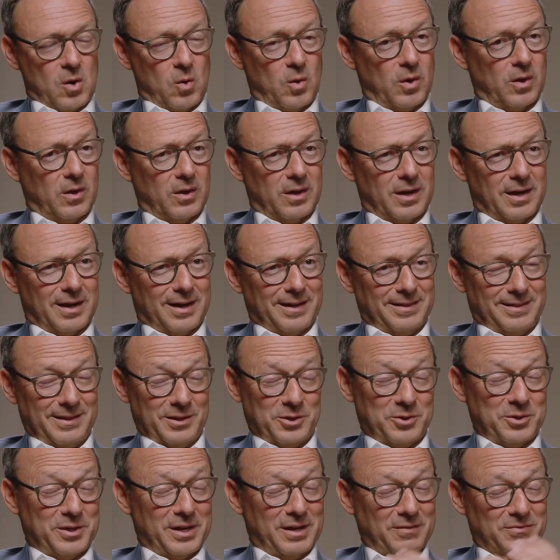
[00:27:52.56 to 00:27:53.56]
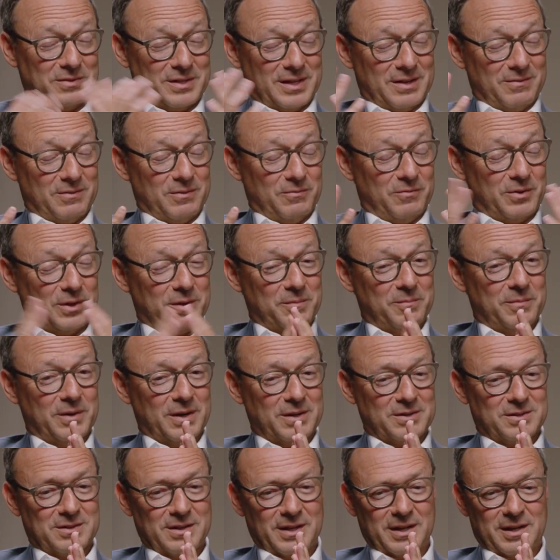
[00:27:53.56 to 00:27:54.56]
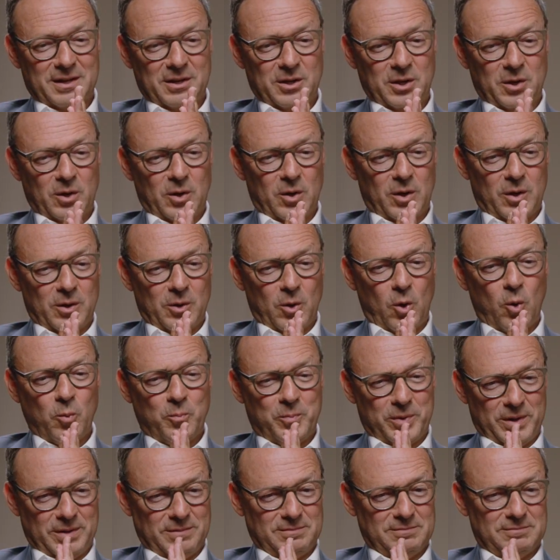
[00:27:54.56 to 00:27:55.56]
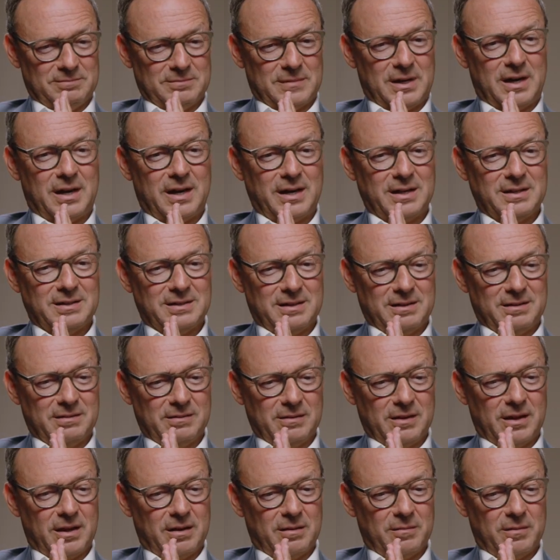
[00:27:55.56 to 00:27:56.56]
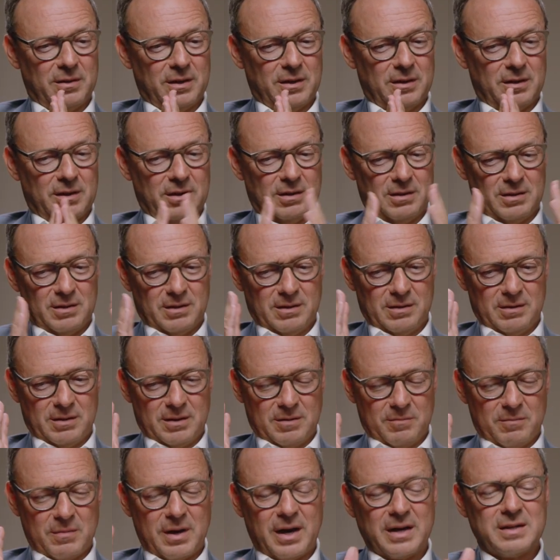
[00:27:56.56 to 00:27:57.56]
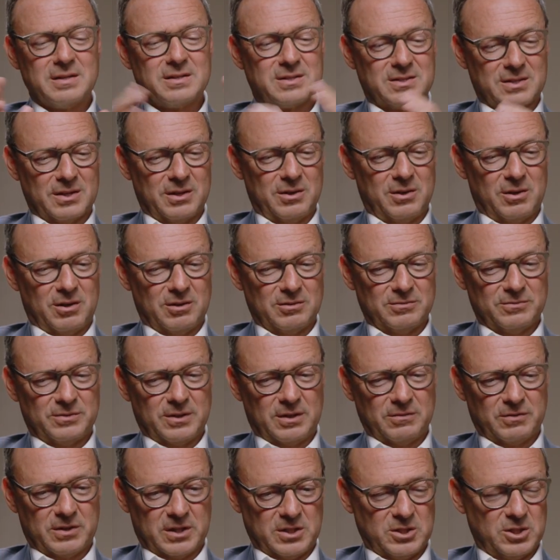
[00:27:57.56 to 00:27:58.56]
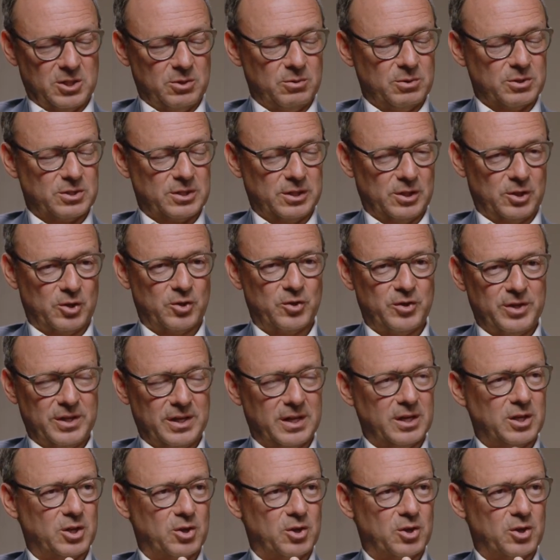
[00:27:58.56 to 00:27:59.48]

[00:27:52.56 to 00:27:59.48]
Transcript: Well, I think you have to have a very much like an open mind and a mindset of continuous learning and